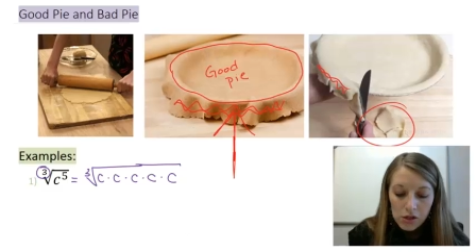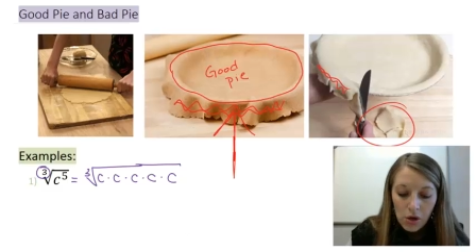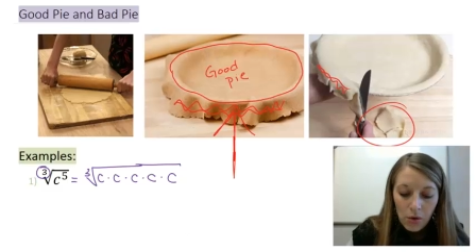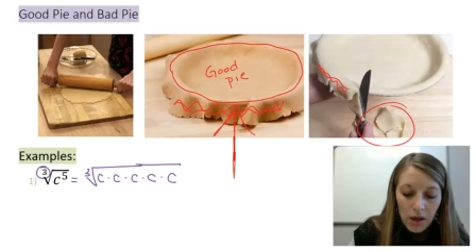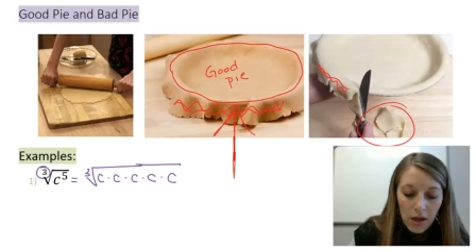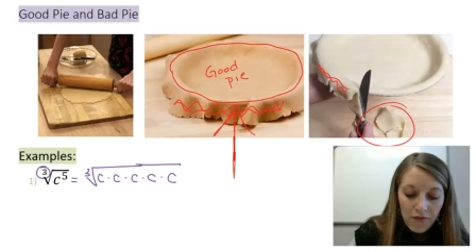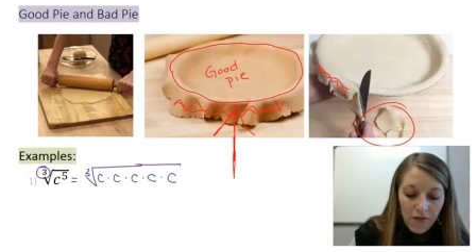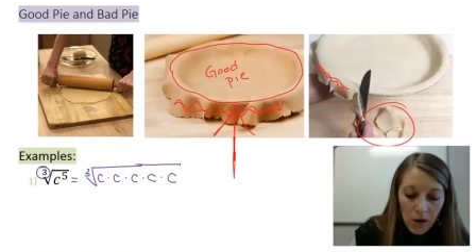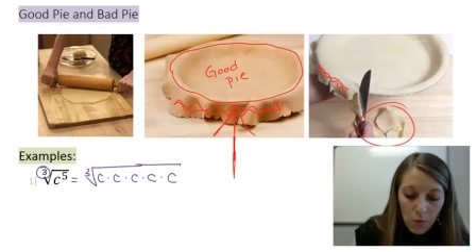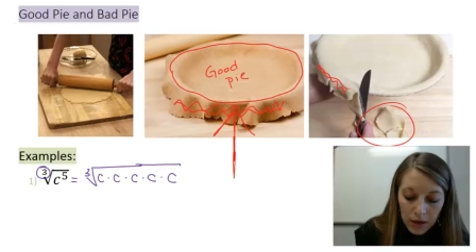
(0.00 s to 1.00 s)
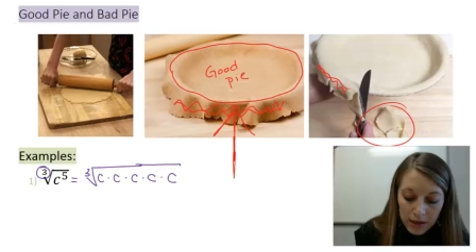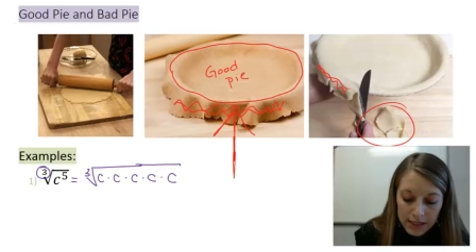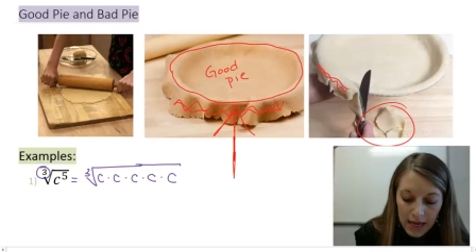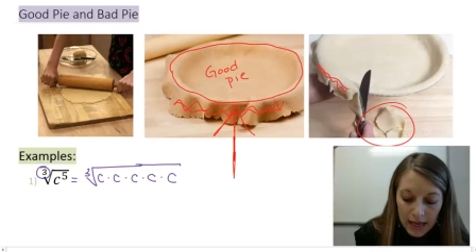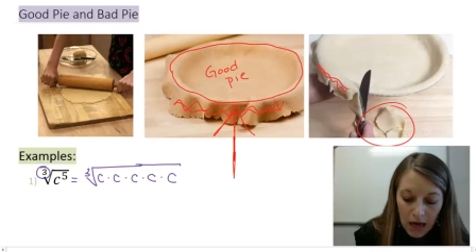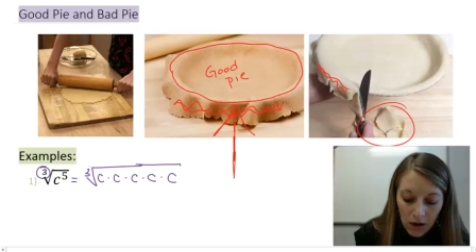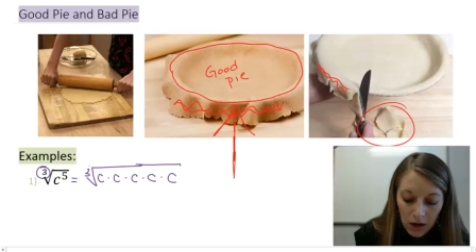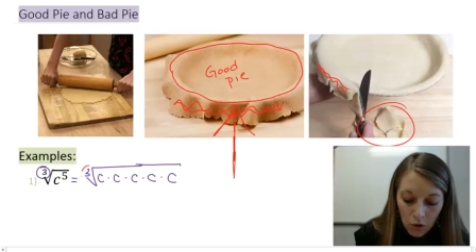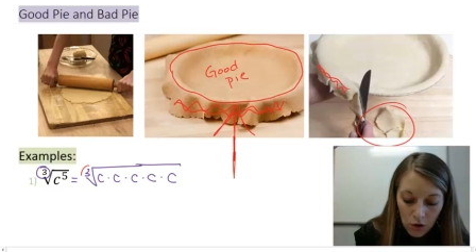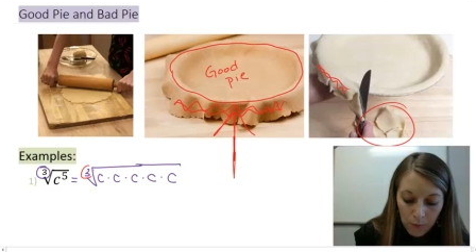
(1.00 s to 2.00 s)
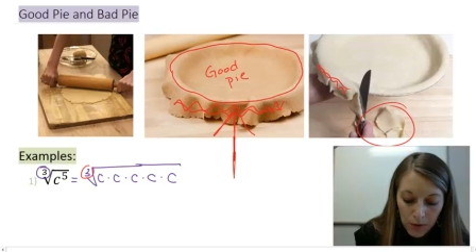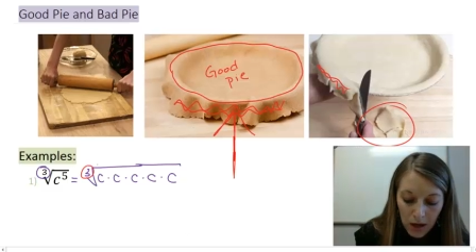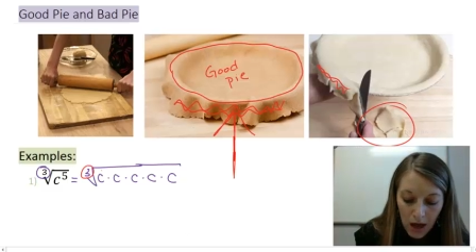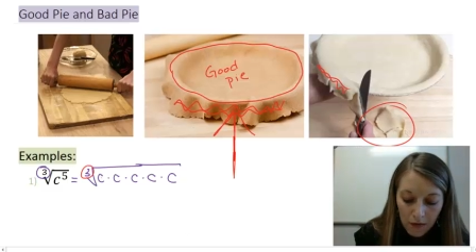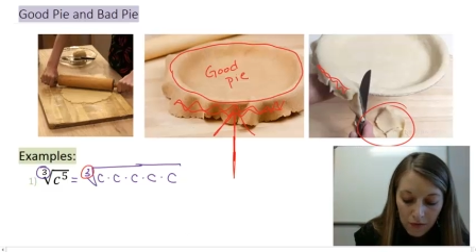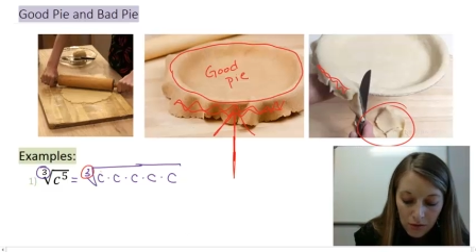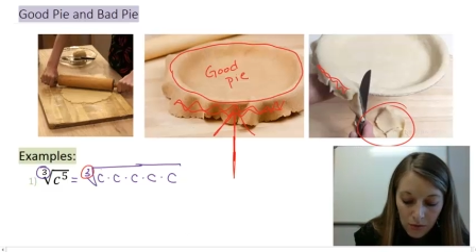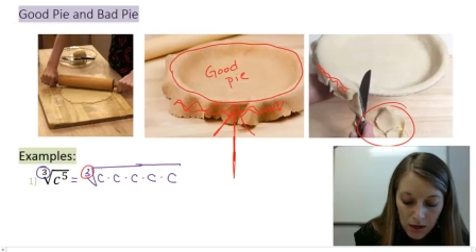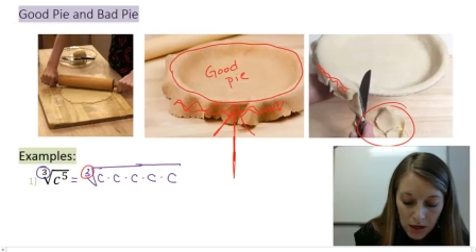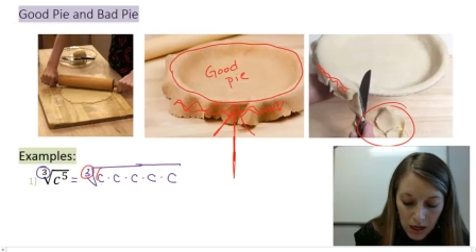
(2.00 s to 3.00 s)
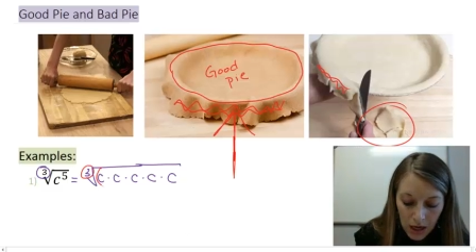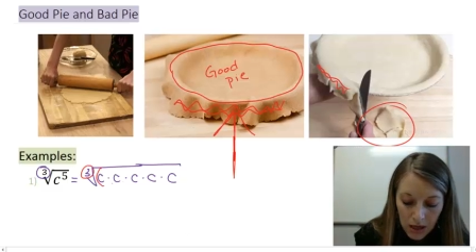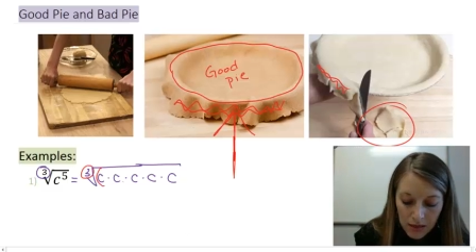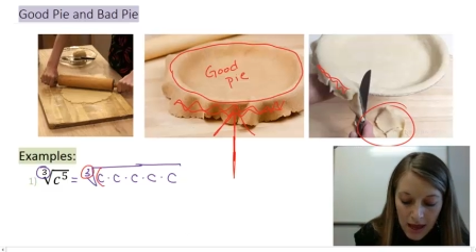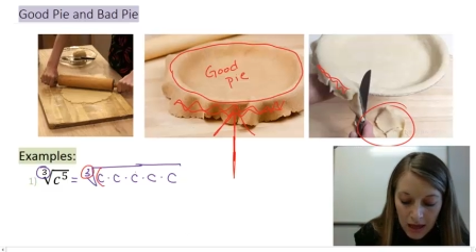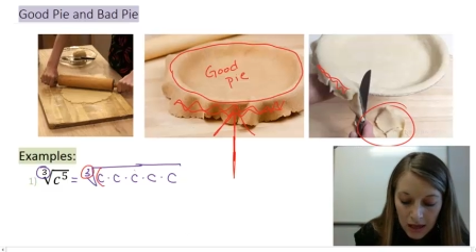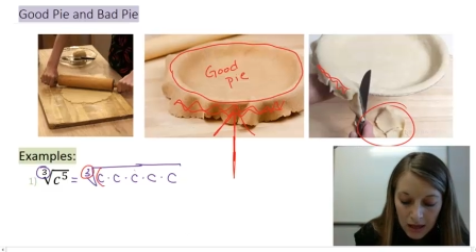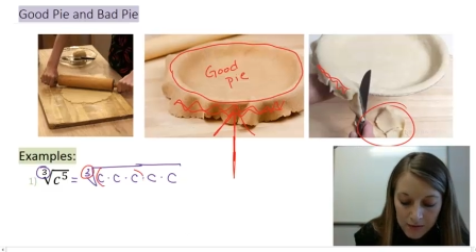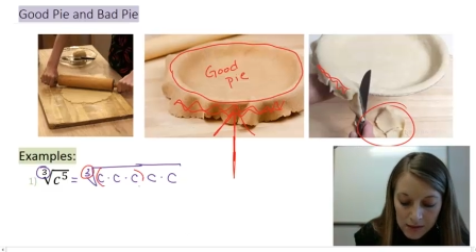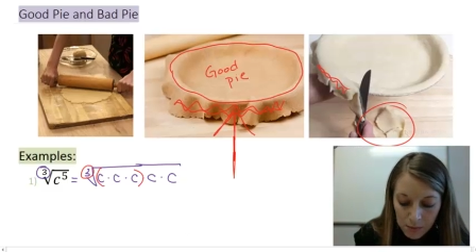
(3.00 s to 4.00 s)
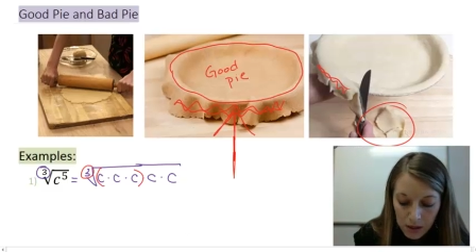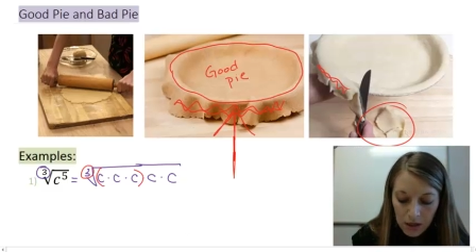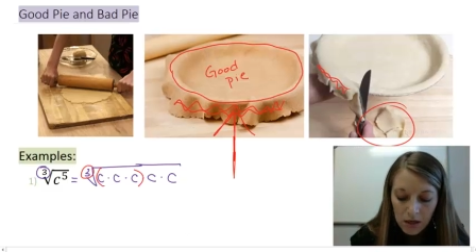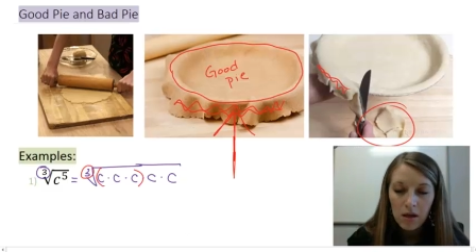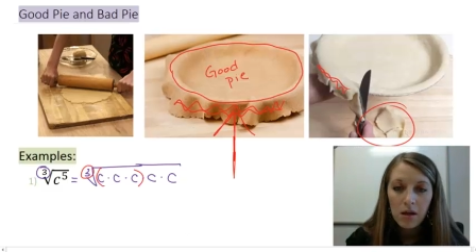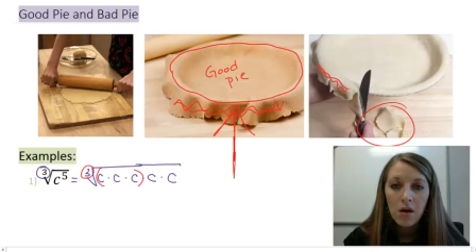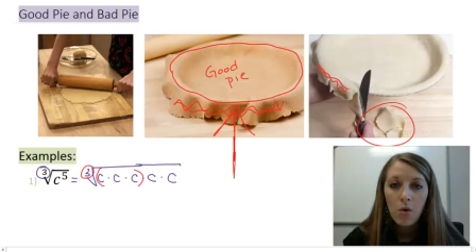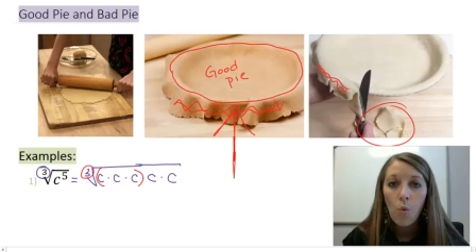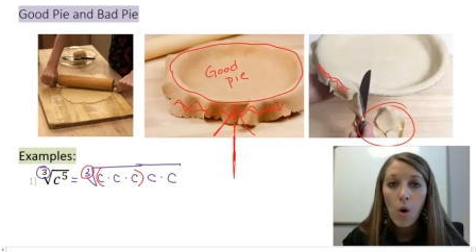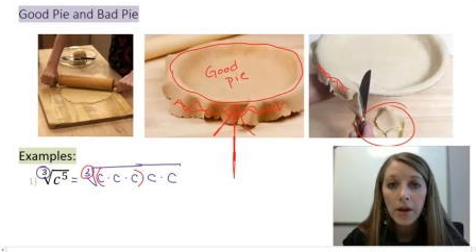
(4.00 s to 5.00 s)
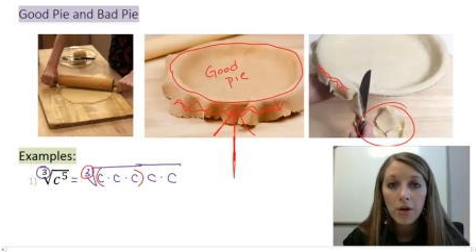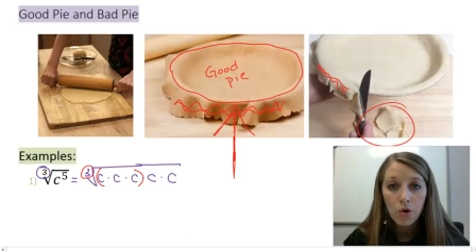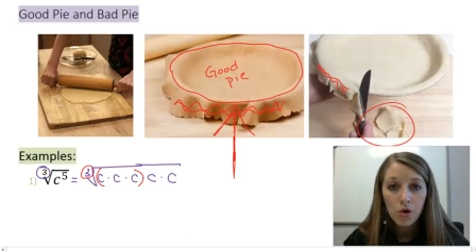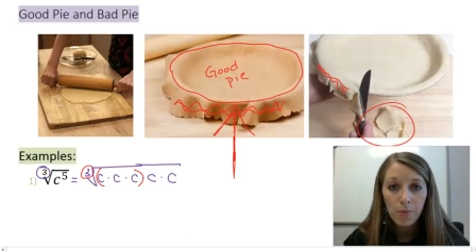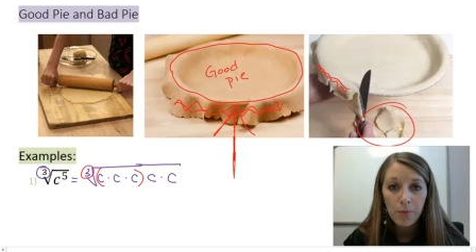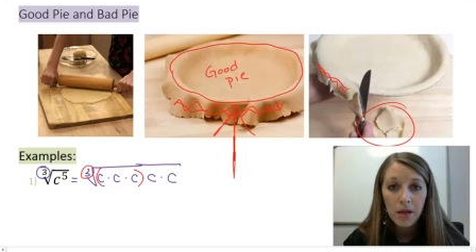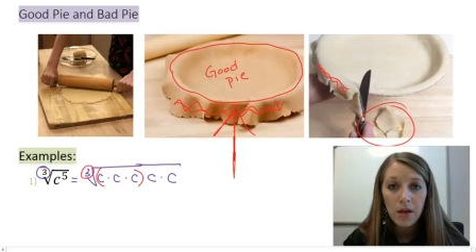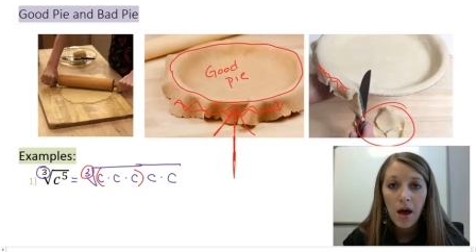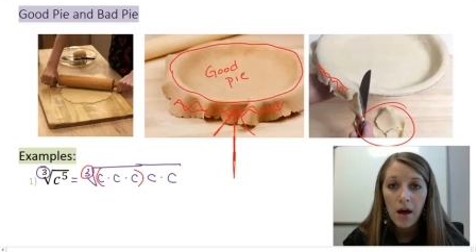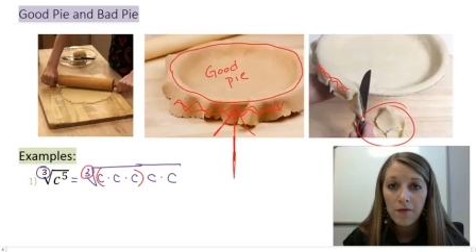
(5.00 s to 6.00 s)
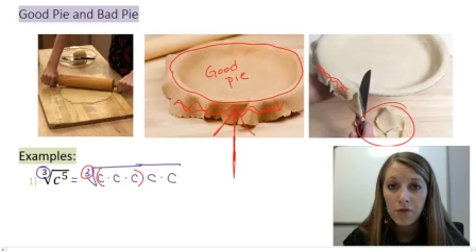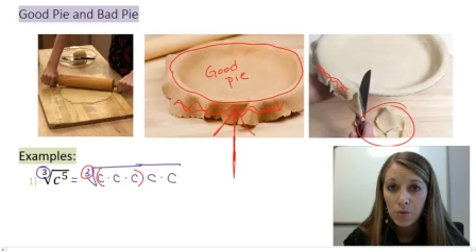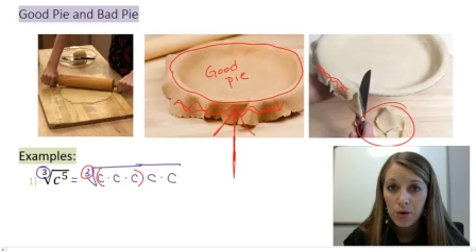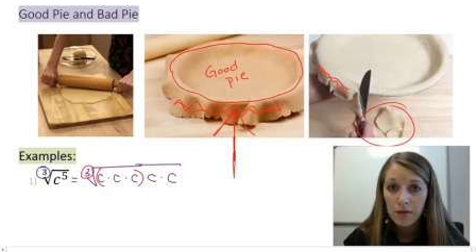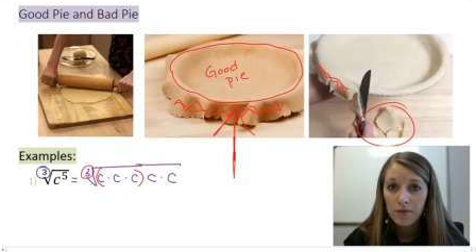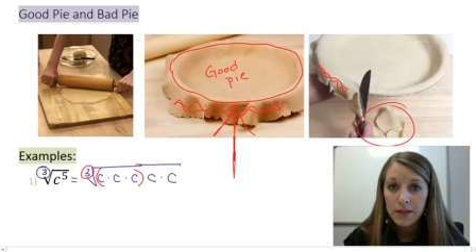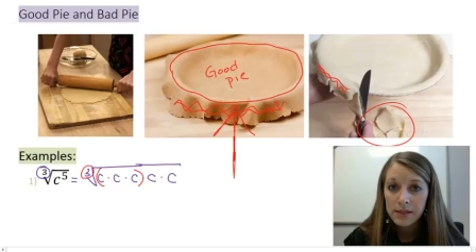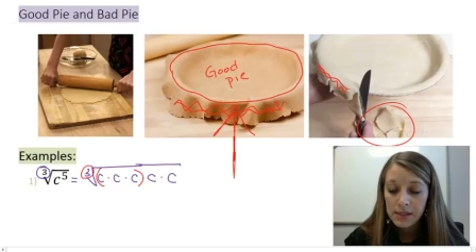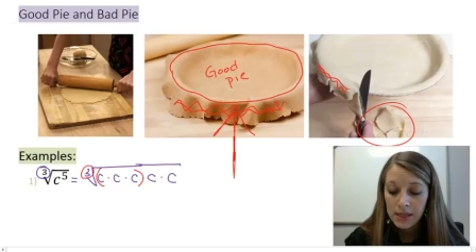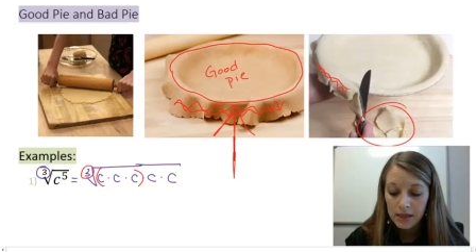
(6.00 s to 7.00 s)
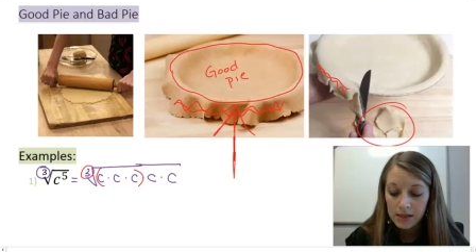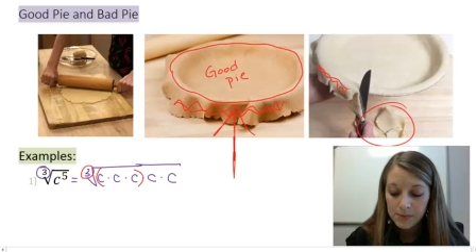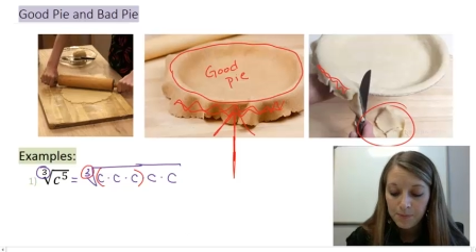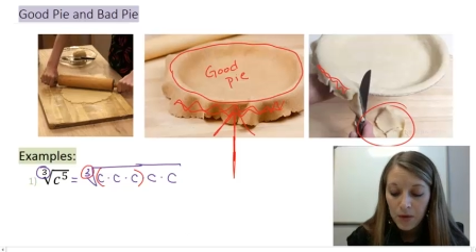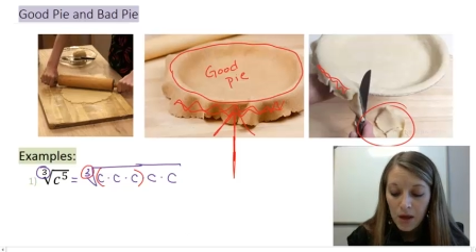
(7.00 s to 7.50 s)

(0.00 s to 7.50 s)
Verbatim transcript: So if I want to take out a grouping of three, that gives me one grouping of three of these C's.